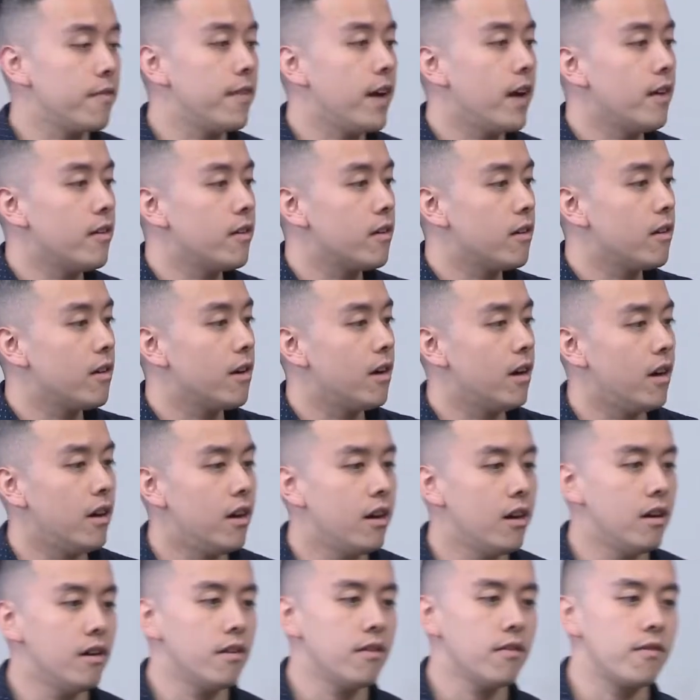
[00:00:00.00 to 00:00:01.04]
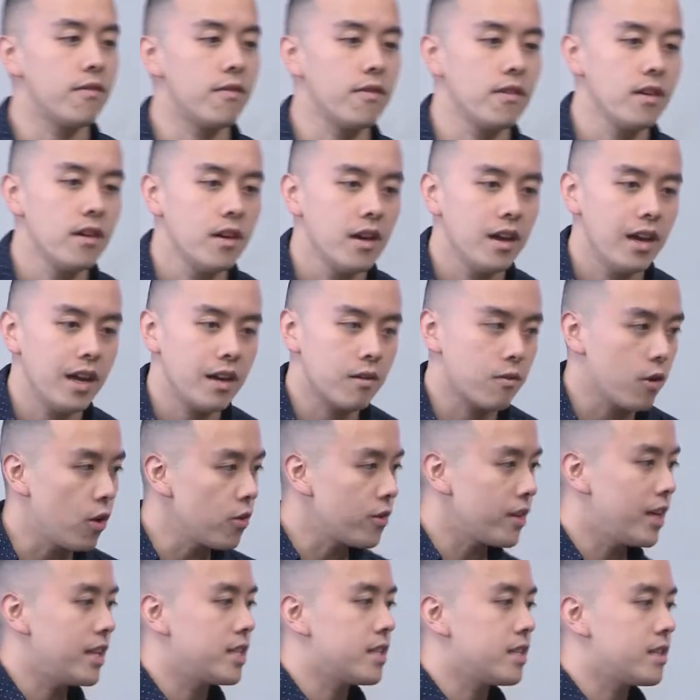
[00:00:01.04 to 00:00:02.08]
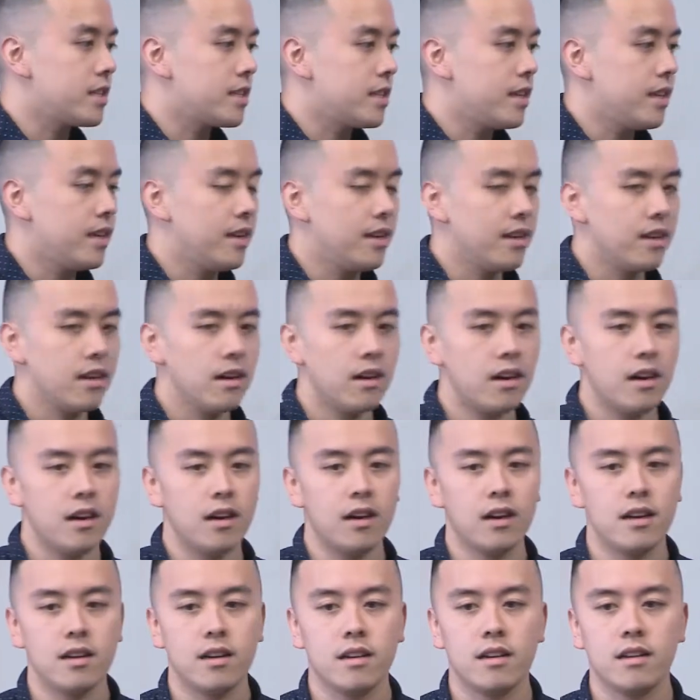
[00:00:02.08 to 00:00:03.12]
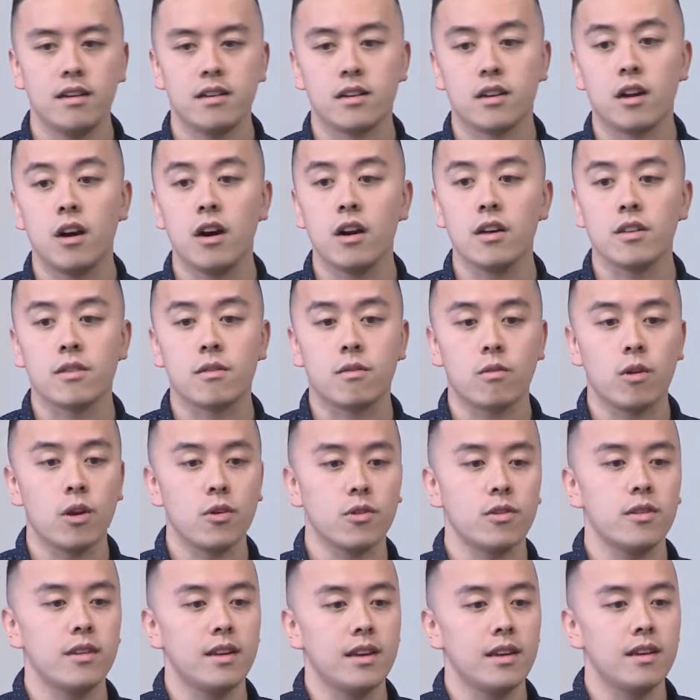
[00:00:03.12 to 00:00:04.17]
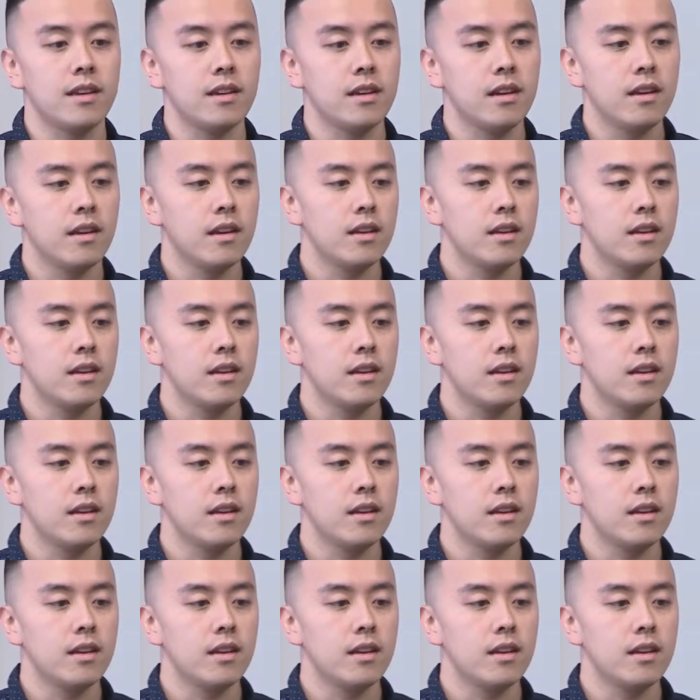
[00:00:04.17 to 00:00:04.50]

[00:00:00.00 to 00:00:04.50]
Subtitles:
the founder of a growth agency called Growthly.